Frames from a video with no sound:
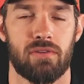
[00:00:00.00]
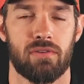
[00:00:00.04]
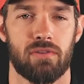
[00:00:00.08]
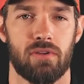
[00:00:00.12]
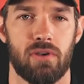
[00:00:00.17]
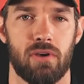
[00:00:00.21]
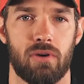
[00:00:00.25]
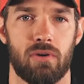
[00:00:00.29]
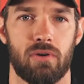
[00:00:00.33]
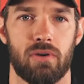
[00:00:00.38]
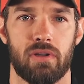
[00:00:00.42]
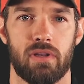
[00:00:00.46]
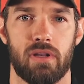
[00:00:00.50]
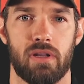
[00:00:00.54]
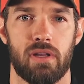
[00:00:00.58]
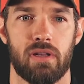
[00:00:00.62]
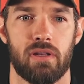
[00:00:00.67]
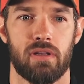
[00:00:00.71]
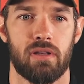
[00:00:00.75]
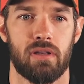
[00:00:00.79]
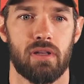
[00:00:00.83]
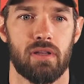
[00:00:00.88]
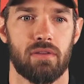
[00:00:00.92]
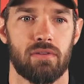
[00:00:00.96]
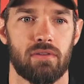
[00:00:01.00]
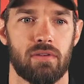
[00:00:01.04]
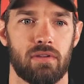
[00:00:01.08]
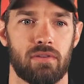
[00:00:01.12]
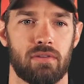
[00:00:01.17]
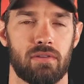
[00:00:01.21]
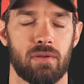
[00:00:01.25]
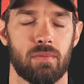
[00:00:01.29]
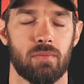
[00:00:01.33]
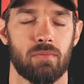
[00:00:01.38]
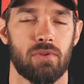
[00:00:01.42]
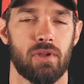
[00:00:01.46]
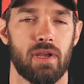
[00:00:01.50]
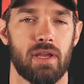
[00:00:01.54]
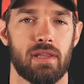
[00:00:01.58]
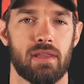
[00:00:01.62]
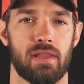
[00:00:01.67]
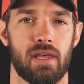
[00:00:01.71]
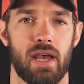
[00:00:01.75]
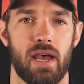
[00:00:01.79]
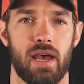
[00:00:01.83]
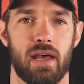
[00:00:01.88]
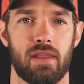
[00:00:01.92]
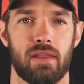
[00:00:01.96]
So in systems like
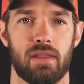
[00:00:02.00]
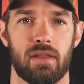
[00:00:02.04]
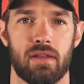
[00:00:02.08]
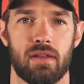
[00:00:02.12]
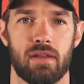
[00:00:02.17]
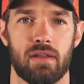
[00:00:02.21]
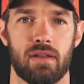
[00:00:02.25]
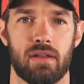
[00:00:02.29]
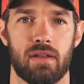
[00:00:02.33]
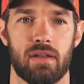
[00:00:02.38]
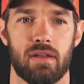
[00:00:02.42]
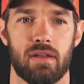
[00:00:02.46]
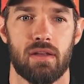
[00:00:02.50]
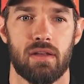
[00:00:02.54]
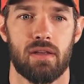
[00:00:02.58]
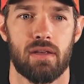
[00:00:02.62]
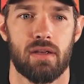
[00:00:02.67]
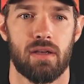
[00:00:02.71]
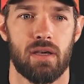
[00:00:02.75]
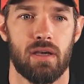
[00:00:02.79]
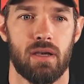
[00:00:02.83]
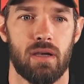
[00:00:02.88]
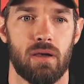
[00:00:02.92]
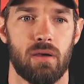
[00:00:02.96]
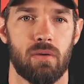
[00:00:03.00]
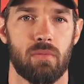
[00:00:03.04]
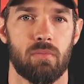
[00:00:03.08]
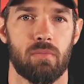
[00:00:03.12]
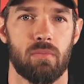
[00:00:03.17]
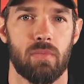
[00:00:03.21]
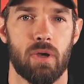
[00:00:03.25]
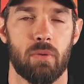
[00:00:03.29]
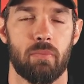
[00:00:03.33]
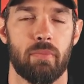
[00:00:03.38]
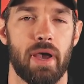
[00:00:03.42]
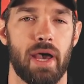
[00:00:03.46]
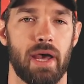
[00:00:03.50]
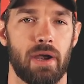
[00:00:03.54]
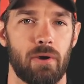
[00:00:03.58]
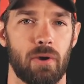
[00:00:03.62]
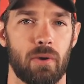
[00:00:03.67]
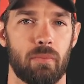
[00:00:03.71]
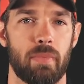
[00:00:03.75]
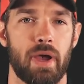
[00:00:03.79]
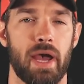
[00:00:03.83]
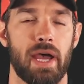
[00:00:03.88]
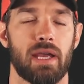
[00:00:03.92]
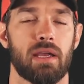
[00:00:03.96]
that, then a battery
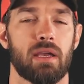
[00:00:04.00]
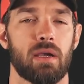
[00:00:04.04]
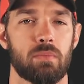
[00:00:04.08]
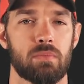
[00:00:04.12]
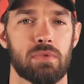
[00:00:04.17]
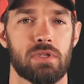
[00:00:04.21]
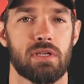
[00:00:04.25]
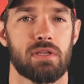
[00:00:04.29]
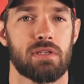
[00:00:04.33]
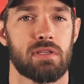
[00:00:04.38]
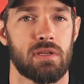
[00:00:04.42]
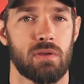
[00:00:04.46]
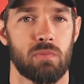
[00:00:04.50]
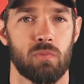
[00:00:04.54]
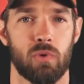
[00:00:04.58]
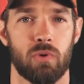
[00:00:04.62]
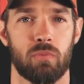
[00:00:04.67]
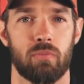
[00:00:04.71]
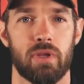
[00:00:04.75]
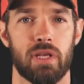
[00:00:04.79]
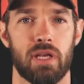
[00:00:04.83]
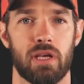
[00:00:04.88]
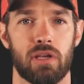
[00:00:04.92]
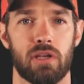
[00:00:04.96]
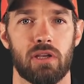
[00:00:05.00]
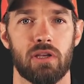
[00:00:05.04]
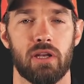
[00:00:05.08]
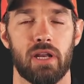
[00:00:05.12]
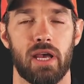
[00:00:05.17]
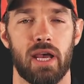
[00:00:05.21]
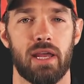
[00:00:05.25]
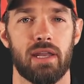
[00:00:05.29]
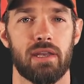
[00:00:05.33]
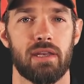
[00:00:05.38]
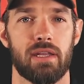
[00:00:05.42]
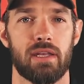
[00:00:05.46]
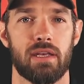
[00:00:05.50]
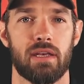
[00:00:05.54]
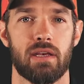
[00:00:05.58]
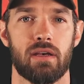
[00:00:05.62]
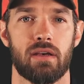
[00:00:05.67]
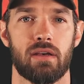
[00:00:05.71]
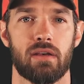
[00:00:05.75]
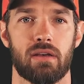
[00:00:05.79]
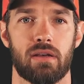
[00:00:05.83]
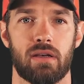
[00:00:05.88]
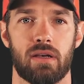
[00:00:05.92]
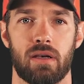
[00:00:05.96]
backup system would be a good
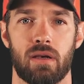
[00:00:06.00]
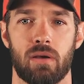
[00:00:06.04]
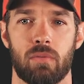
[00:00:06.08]
idea.